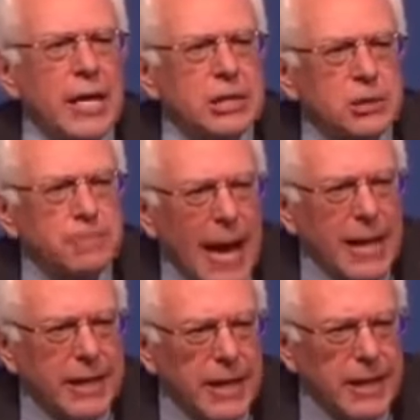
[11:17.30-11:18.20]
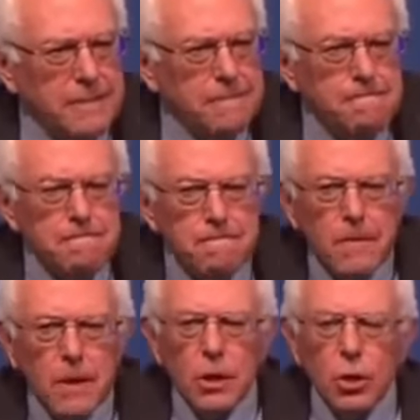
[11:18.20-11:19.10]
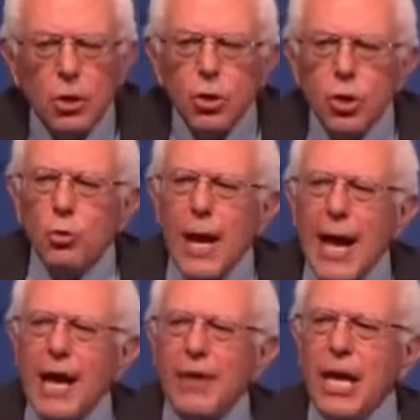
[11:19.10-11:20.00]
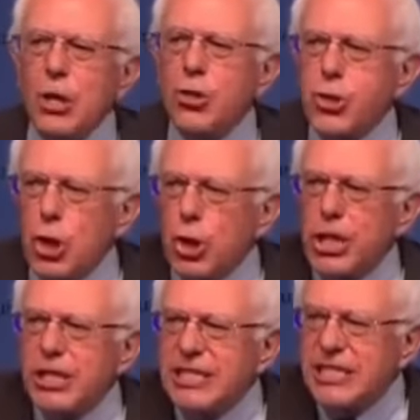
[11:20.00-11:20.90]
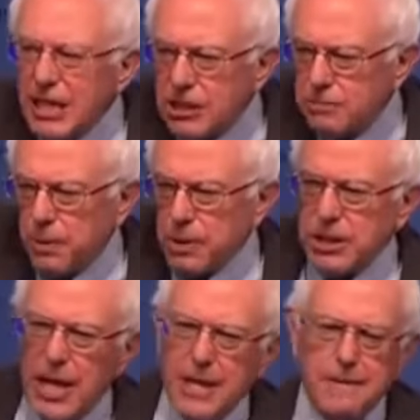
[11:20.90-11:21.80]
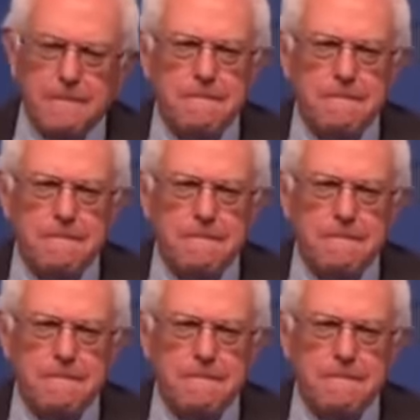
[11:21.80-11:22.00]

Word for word: an Hispanic kid, you have a 36%